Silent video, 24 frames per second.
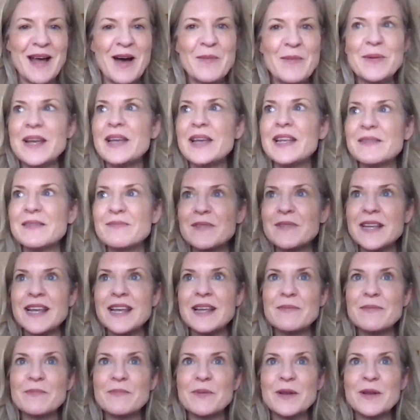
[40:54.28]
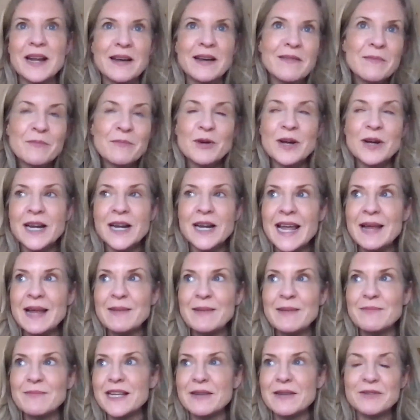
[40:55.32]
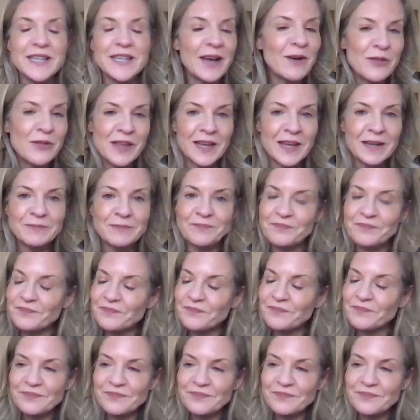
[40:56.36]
amount. But it proclaimed that it was healthy.